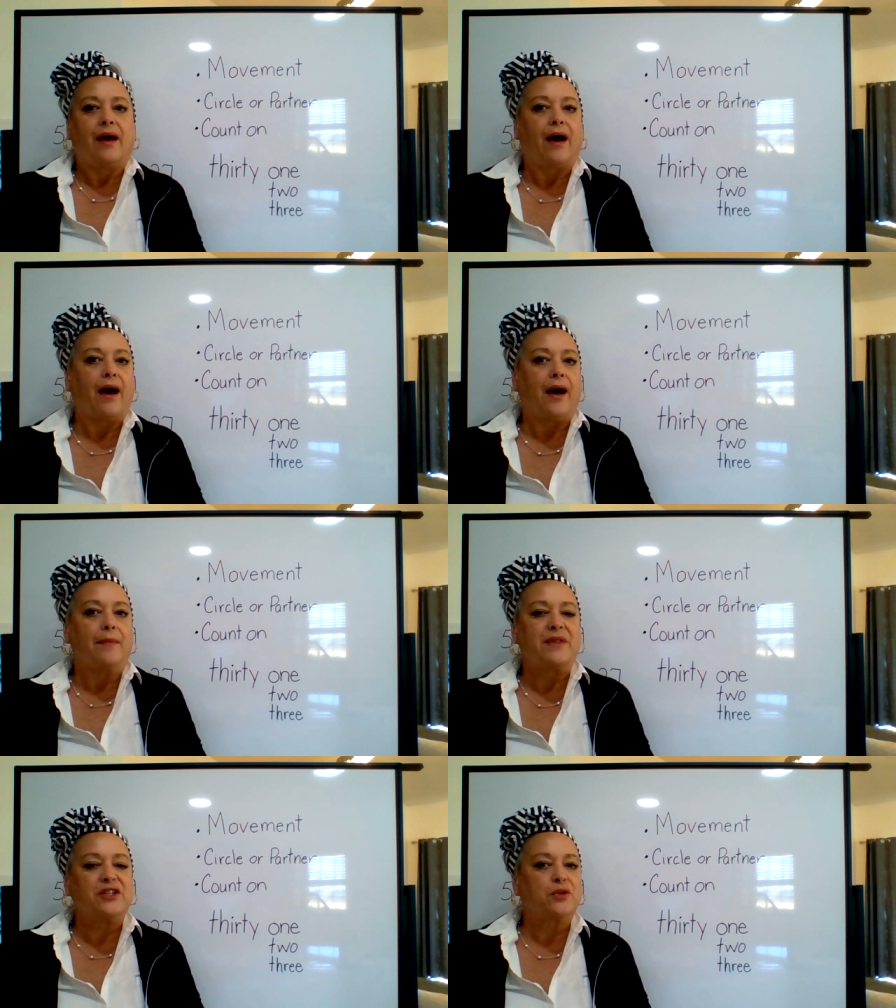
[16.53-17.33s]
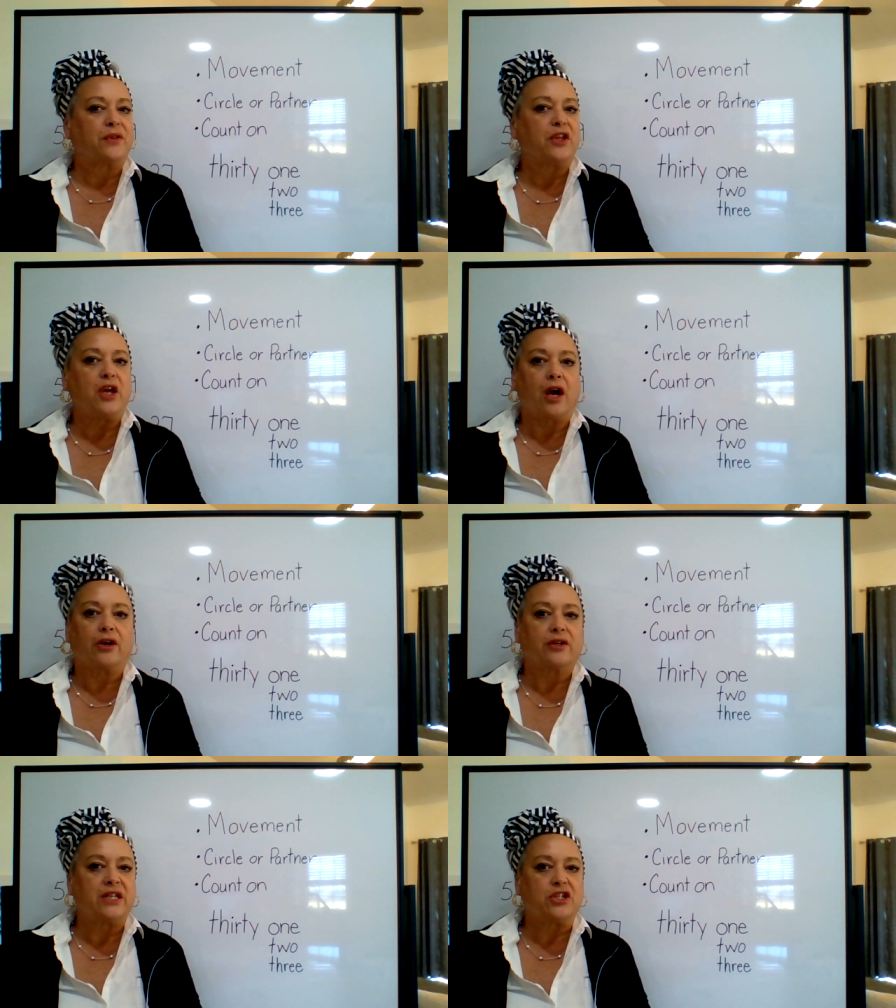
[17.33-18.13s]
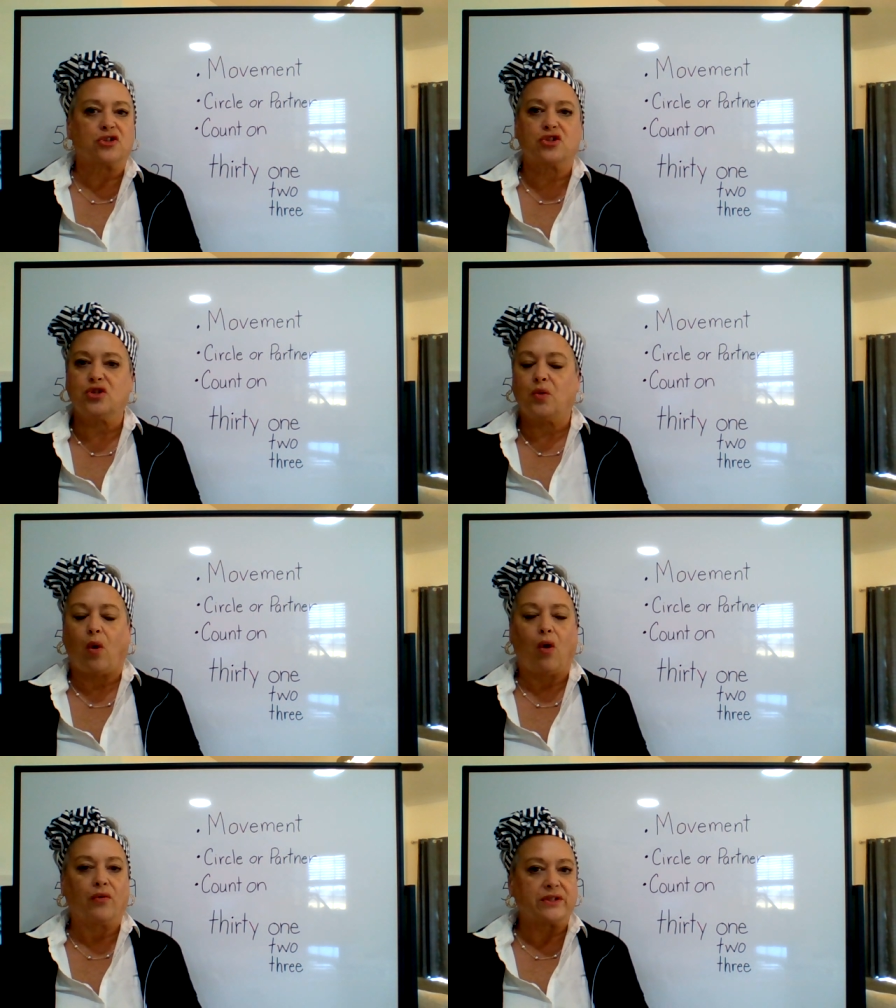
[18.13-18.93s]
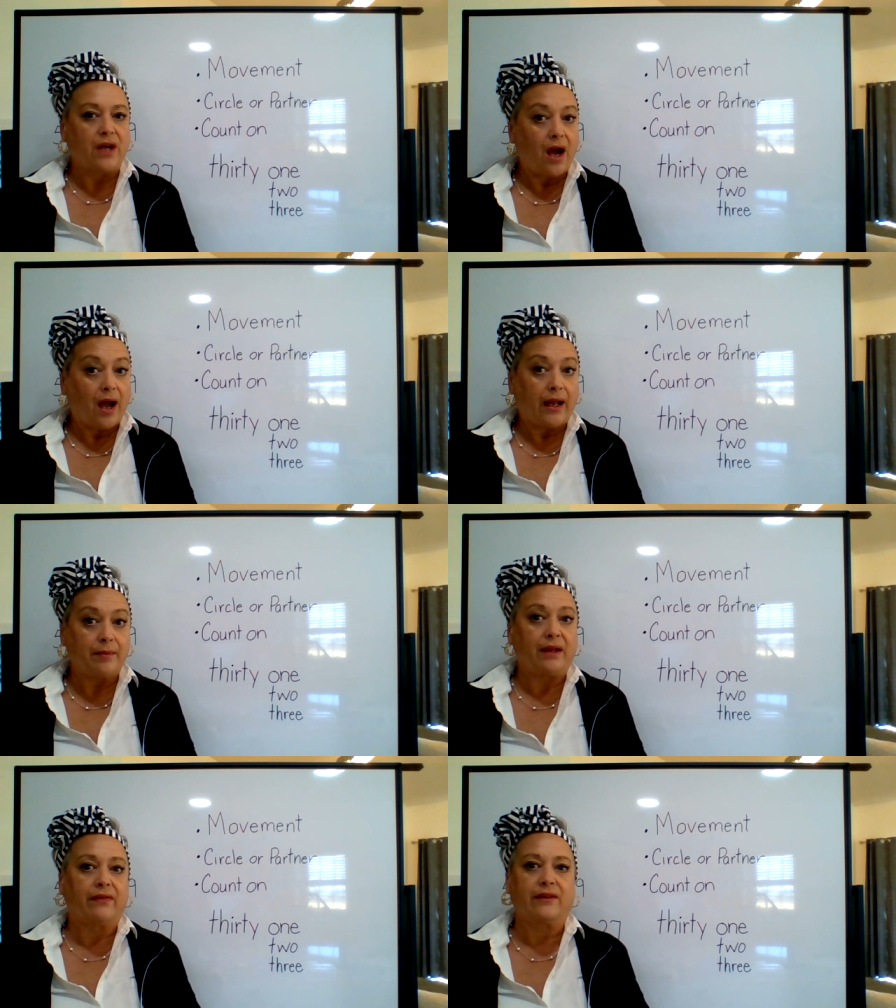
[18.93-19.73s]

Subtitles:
This is what the younger teachers do all the time.